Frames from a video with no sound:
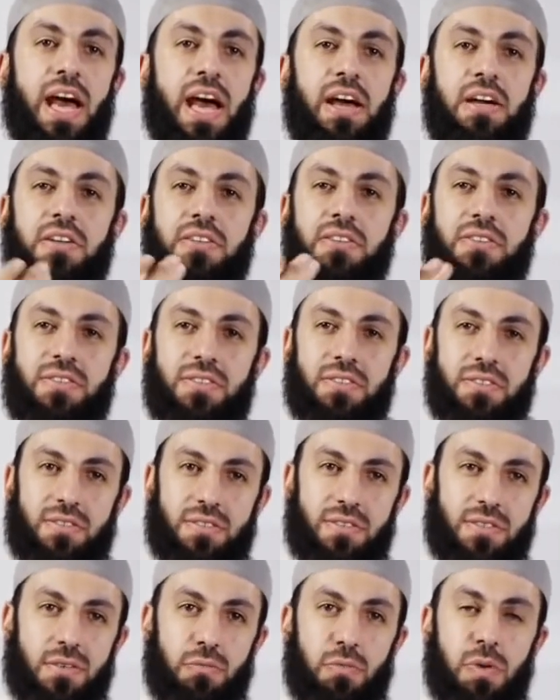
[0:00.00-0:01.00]
We act.
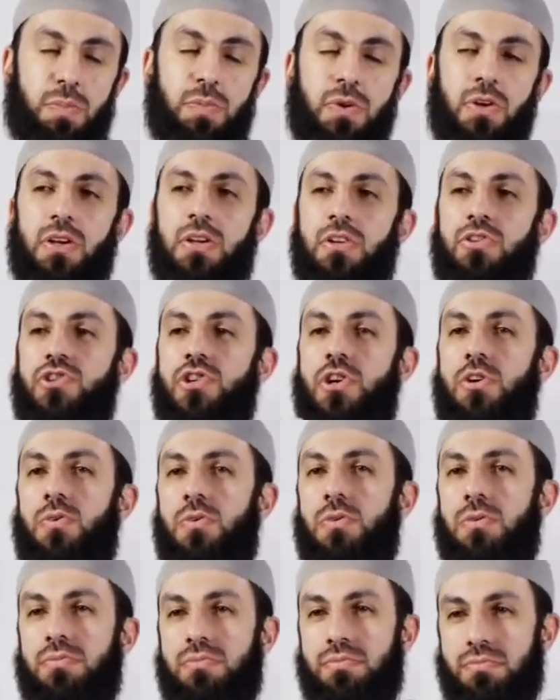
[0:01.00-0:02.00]
We put on a
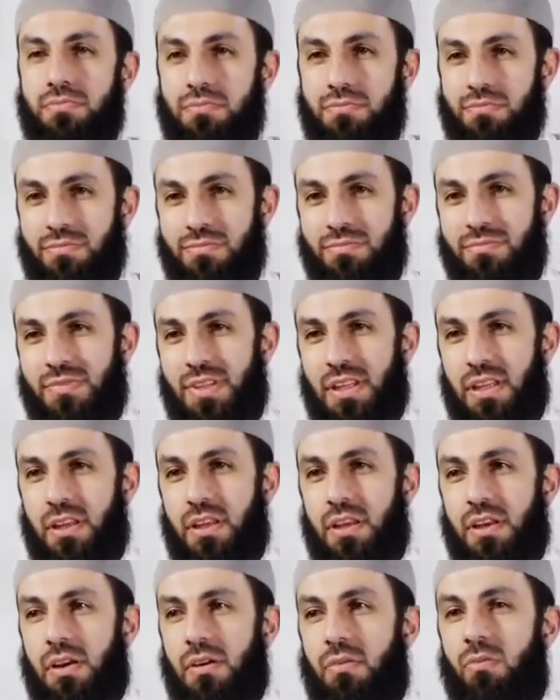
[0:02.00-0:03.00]
show.
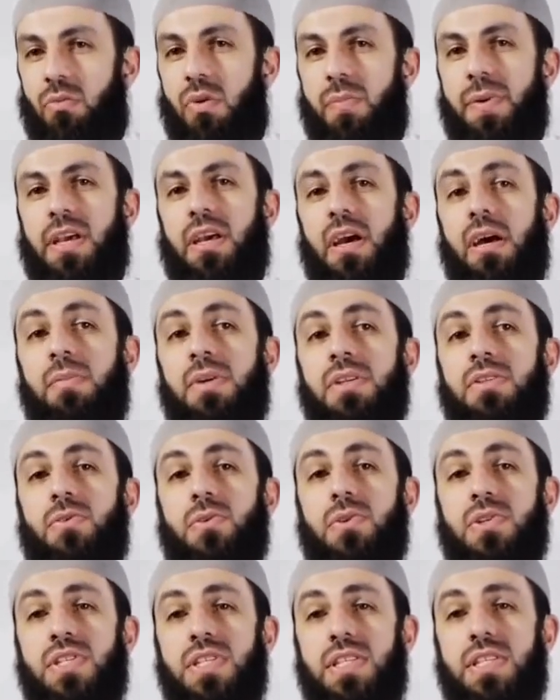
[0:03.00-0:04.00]
We become
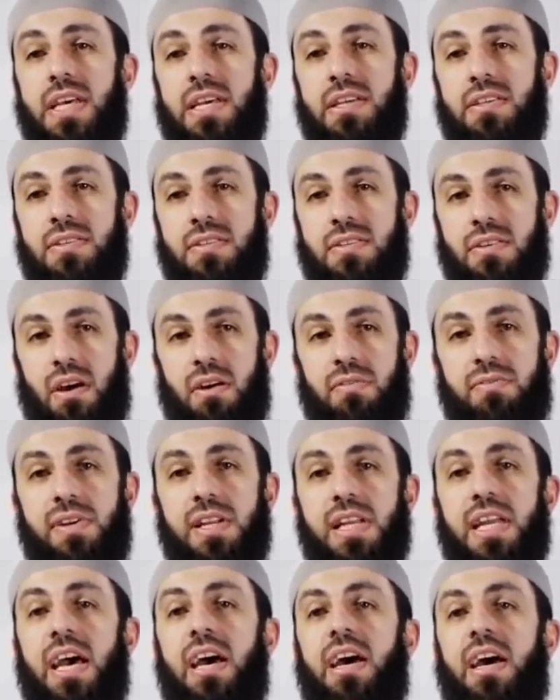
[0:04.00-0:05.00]
into a state
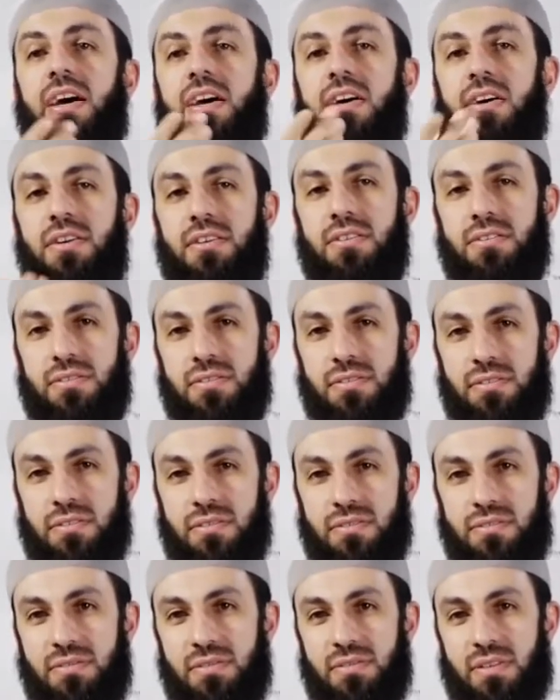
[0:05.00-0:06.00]
of riya,
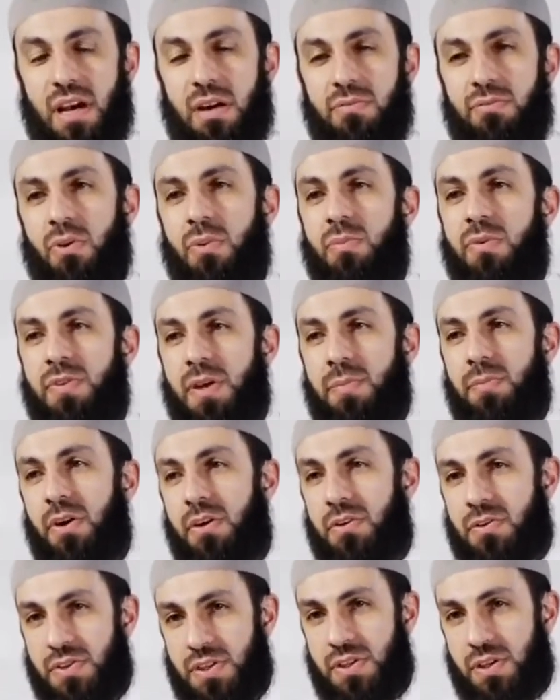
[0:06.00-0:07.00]
a form of
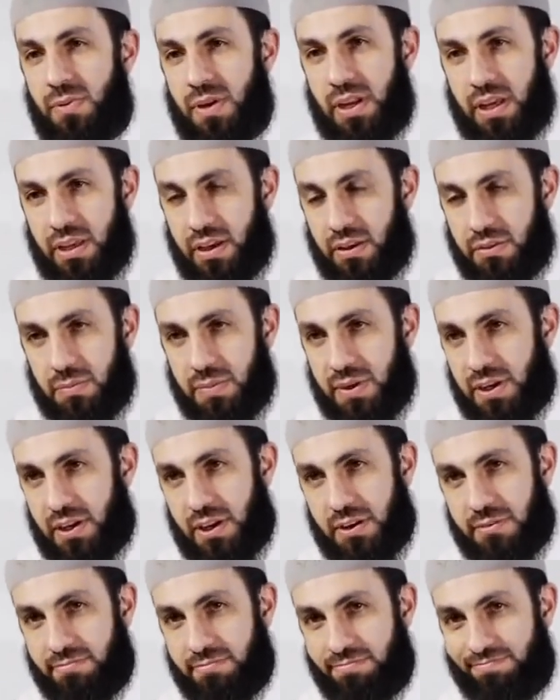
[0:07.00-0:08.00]
hypocrisy, walayyadu
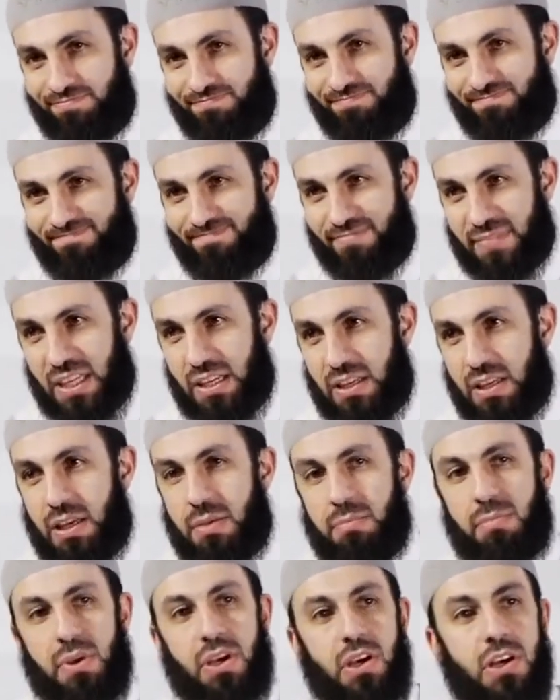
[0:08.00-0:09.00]
billah.
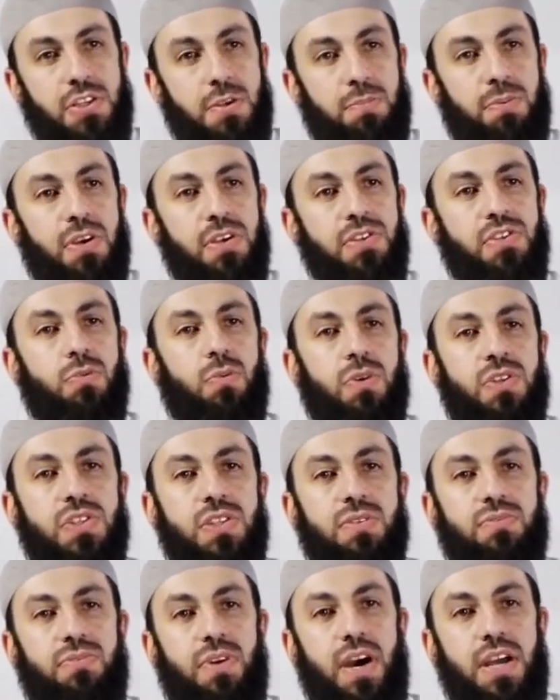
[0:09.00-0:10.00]
Because a person
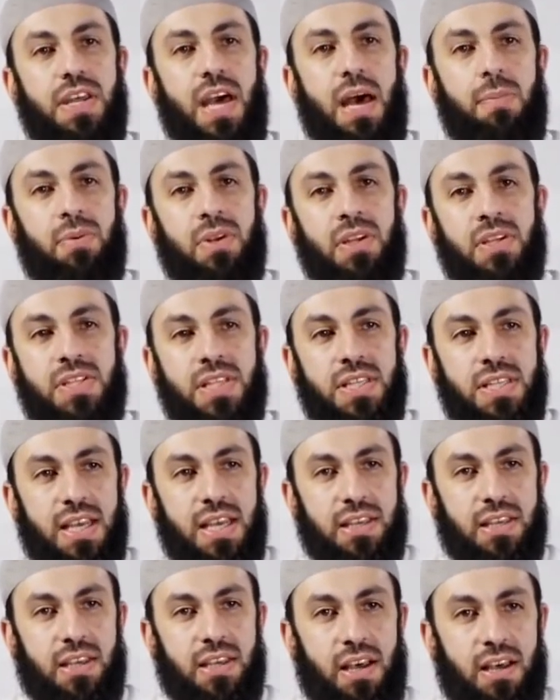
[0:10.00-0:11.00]
wants to find happiness
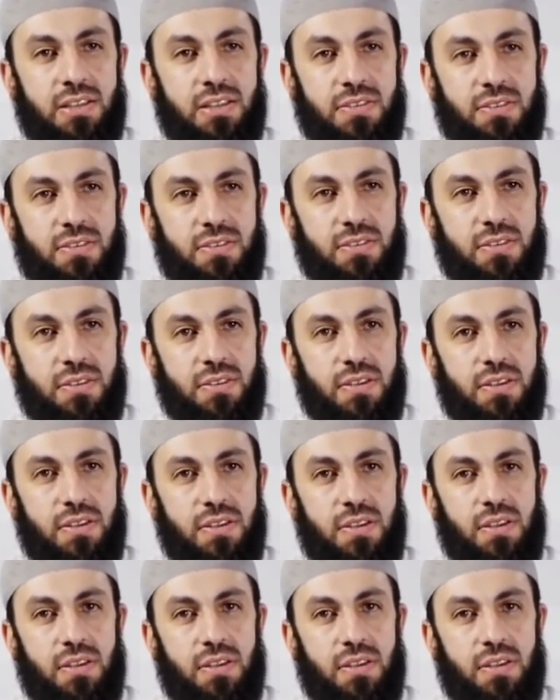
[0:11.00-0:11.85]
and they can't.